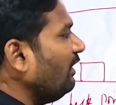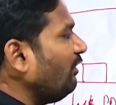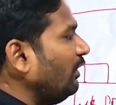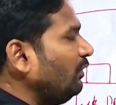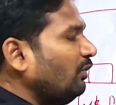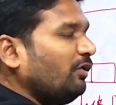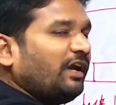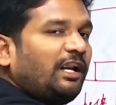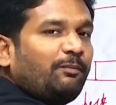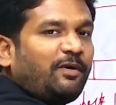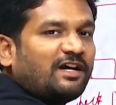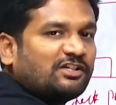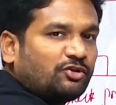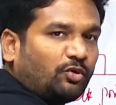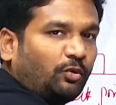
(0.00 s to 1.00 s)
they want to get
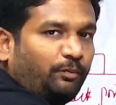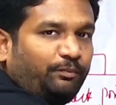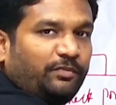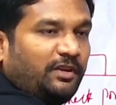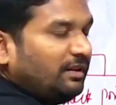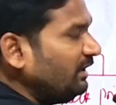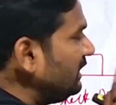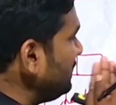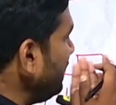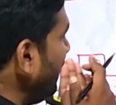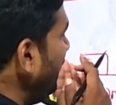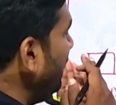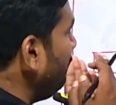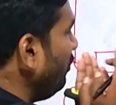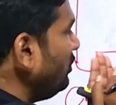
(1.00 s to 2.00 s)
passed through this
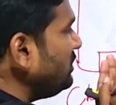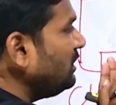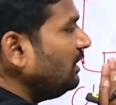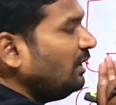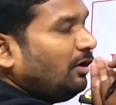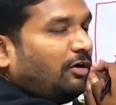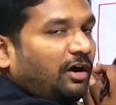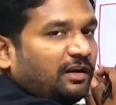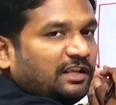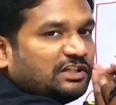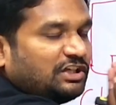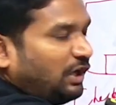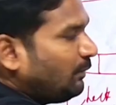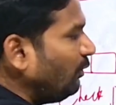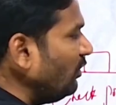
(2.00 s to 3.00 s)
trading post or this
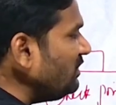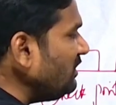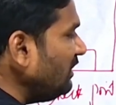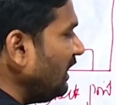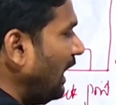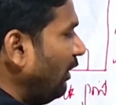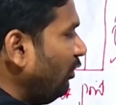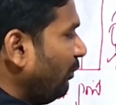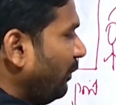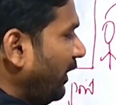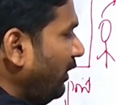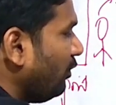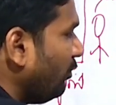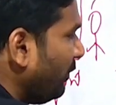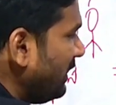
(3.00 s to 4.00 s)
check post. They have to
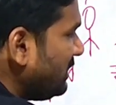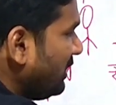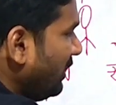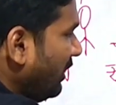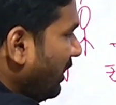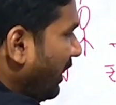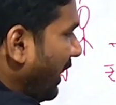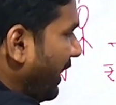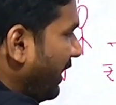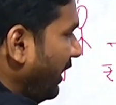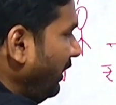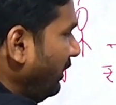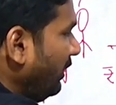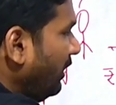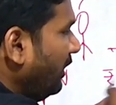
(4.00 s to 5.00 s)
pay rupees
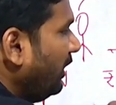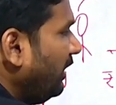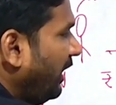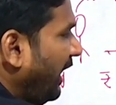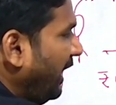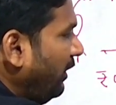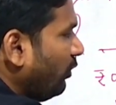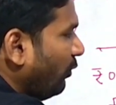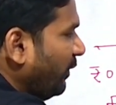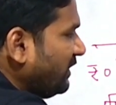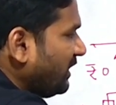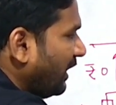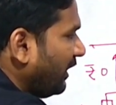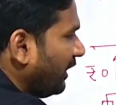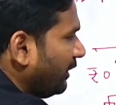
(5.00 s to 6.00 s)
100 and
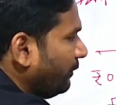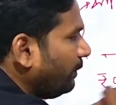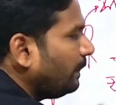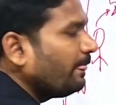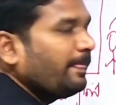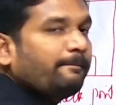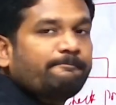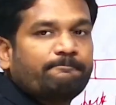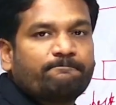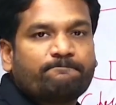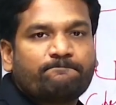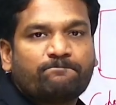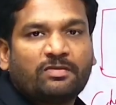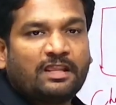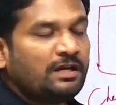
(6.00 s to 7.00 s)
rupees 100.
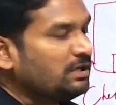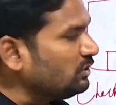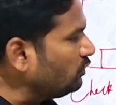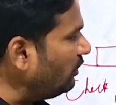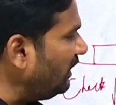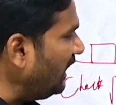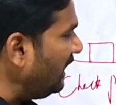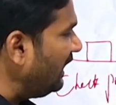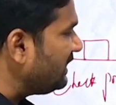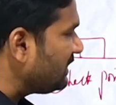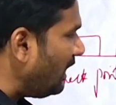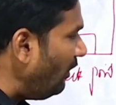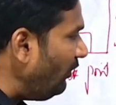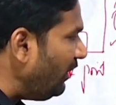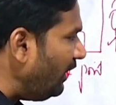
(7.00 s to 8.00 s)
So they
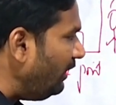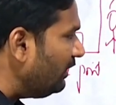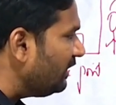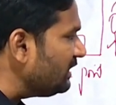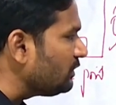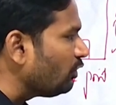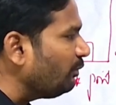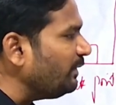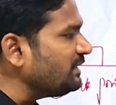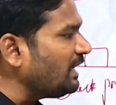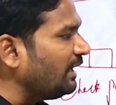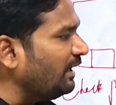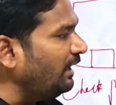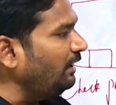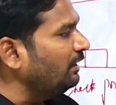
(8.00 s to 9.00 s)
discounted this rupees
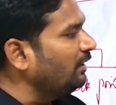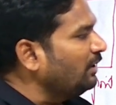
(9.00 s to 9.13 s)
100.